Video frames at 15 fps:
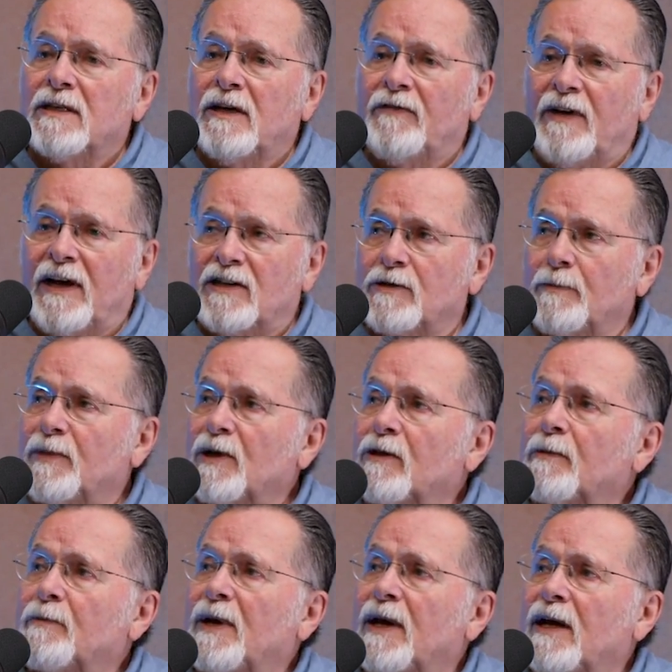if he has a
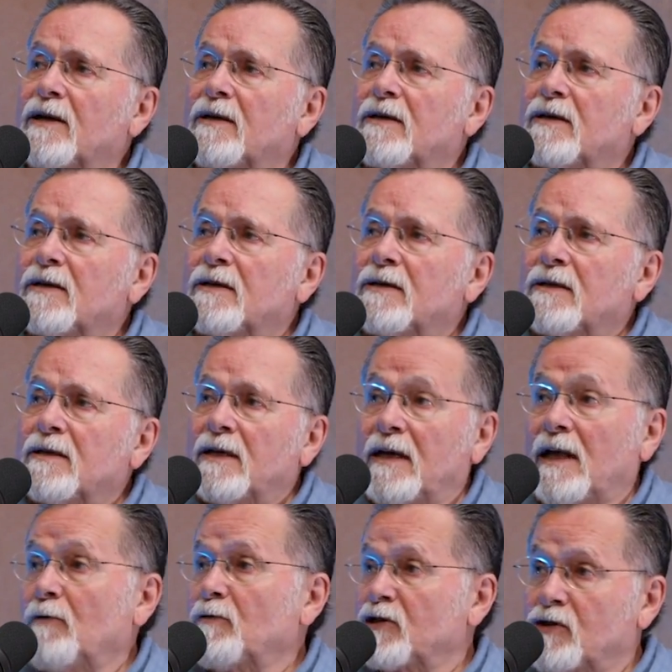bill to pay," mm. and
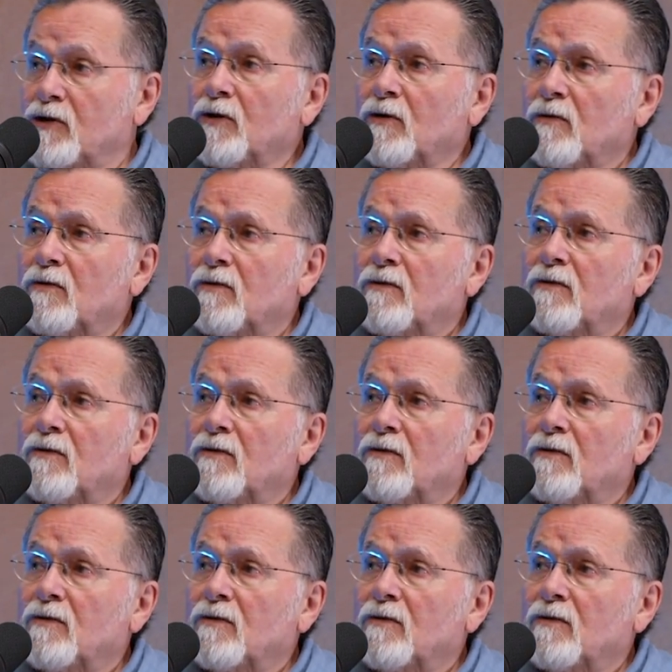that was true.